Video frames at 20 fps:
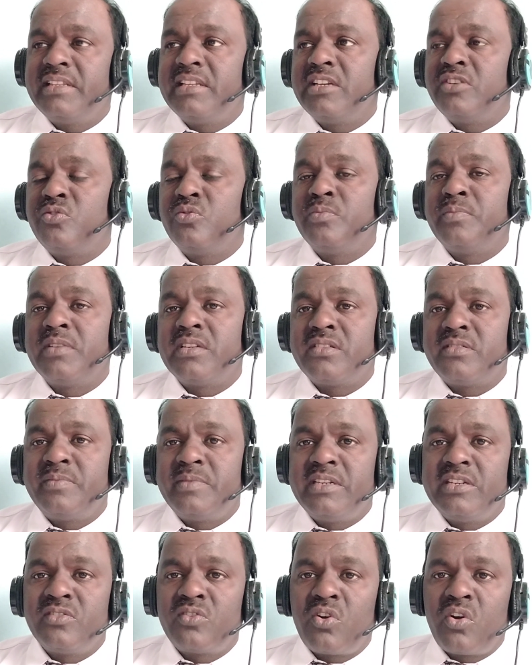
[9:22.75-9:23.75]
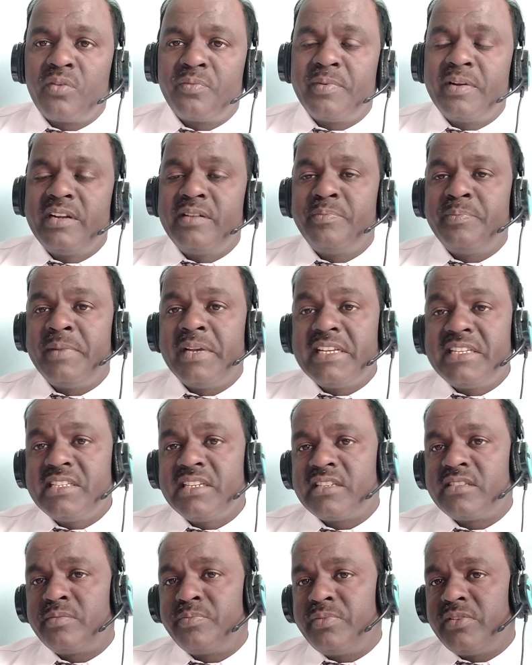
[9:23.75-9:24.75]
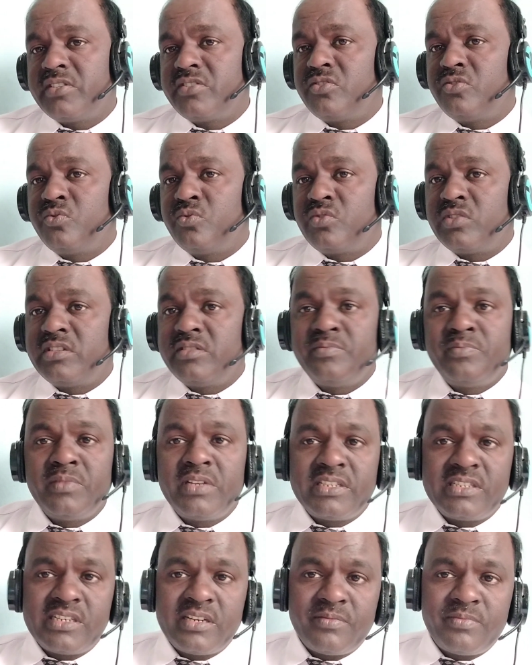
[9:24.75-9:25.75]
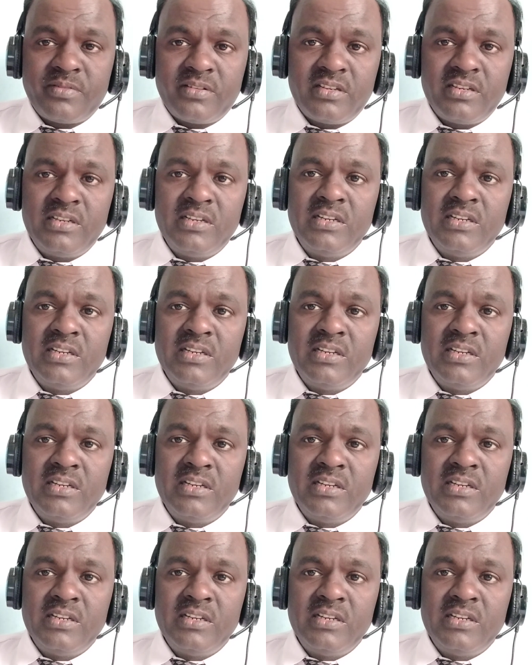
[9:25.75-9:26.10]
then you must be incorporate measures. First you should measurable.